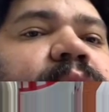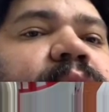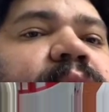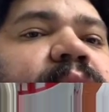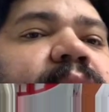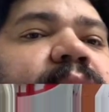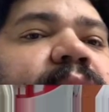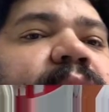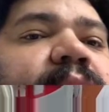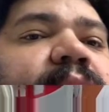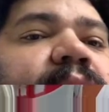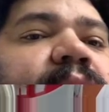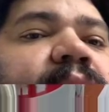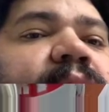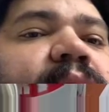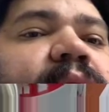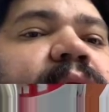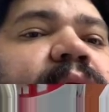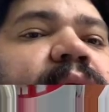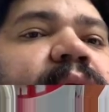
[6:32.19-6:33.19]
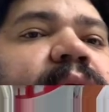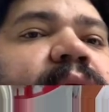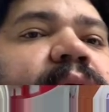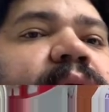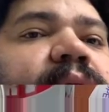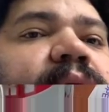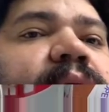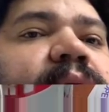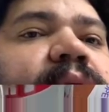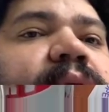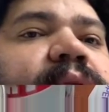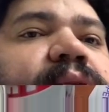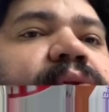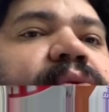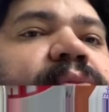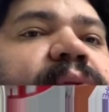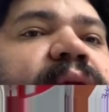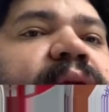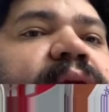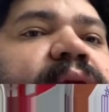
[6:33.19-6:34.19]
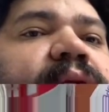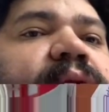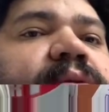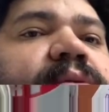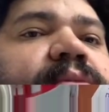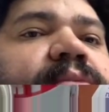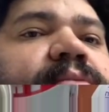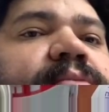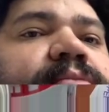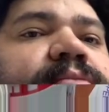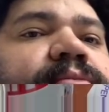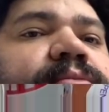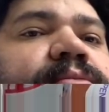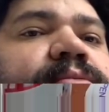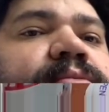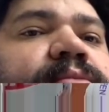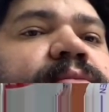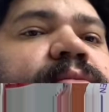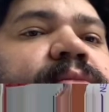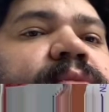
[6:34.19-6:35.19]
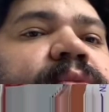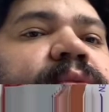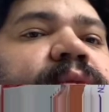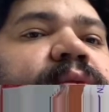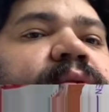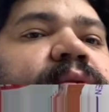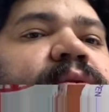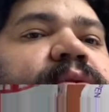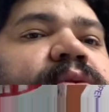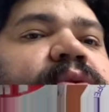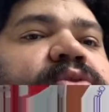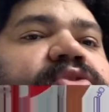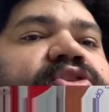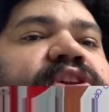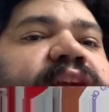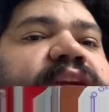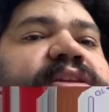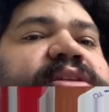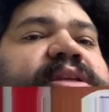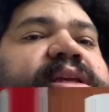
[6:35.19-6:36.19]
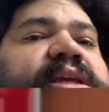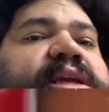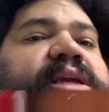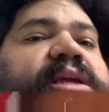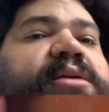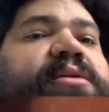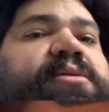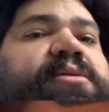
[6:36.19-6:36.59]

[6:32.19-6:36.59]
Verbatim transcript: and over here you change the key